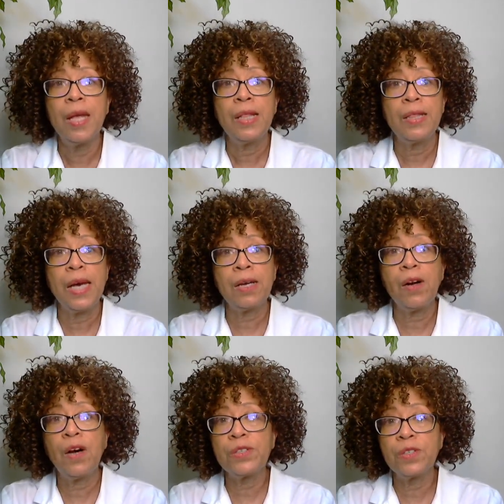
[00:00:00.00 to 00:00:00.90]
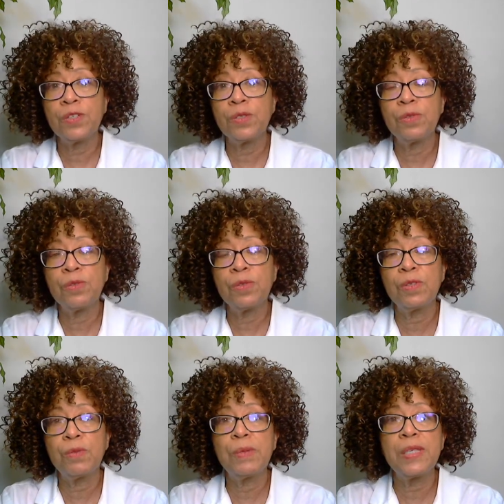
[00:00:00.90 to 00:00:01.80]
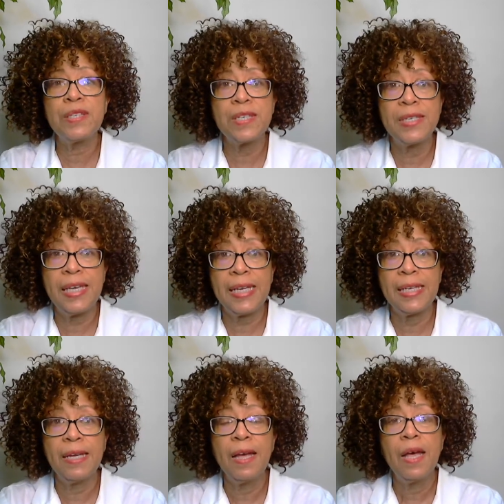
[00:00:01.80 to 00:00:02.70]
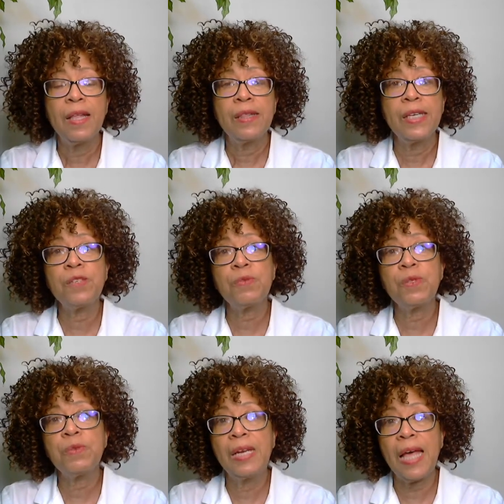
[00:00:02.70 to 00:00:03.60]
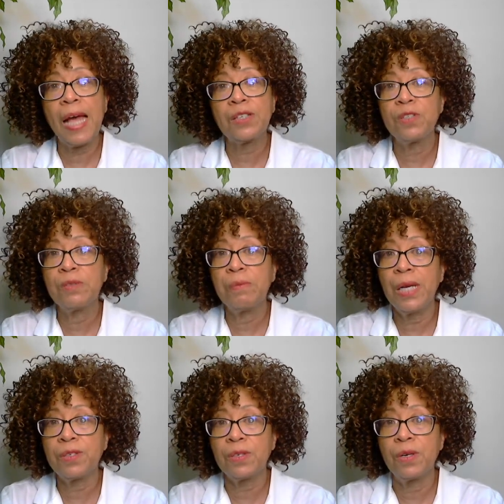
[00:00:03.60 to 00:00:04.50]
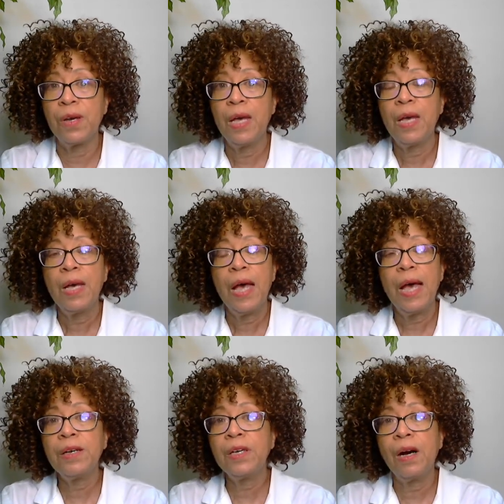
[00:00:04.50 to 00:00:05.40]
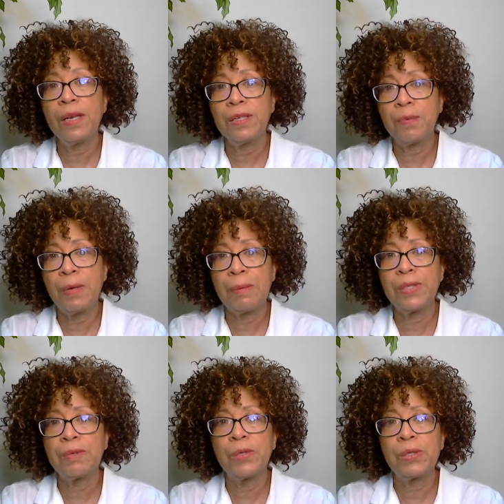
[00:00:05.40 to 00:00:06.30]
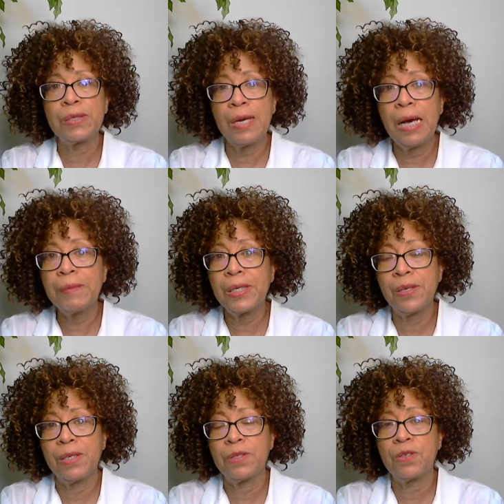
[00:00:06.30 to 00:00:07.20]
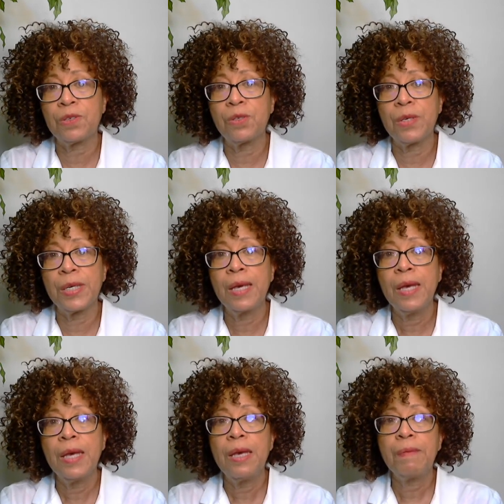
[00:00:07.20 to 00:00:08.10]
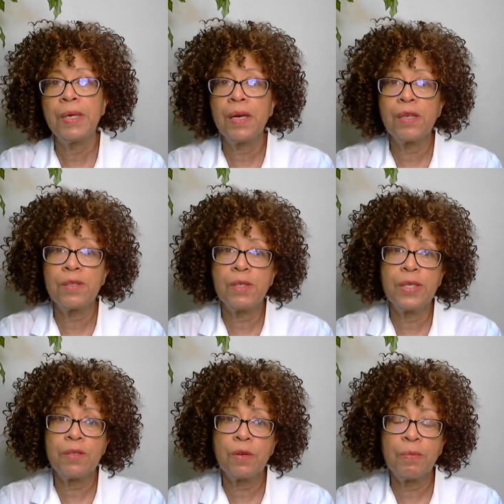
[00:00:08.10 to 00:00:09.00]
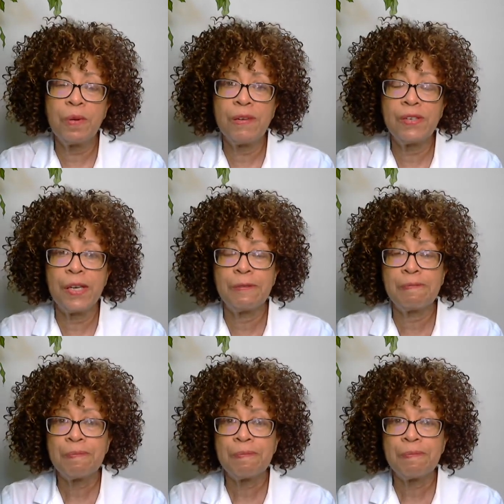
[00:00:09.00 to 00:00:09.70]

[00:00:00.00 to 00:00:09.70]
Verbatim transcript: that causes you to be sedated, these will relax your muscle. Alcohol is probably the most common cause of snoring because it's so prevalent.